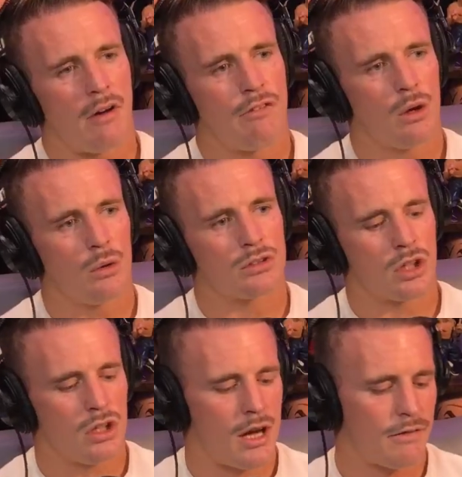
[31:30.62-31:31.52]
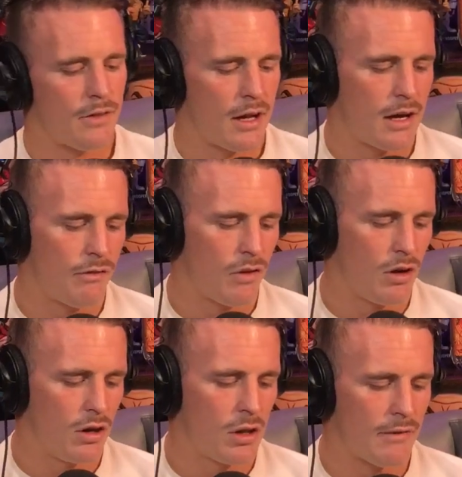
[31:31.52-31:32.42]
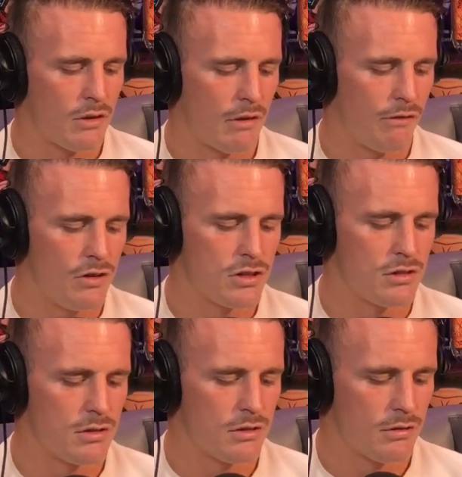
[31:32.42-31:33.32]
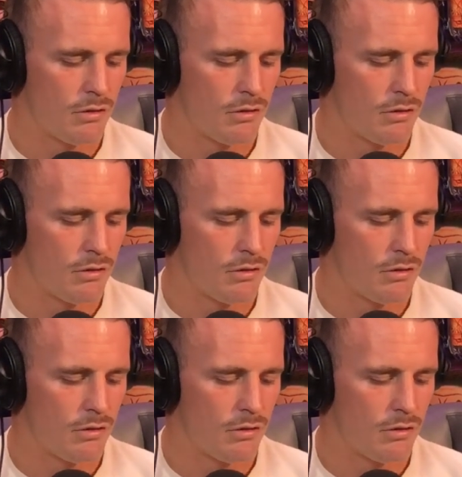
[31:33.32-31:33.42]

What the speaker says: think also you have to have vision.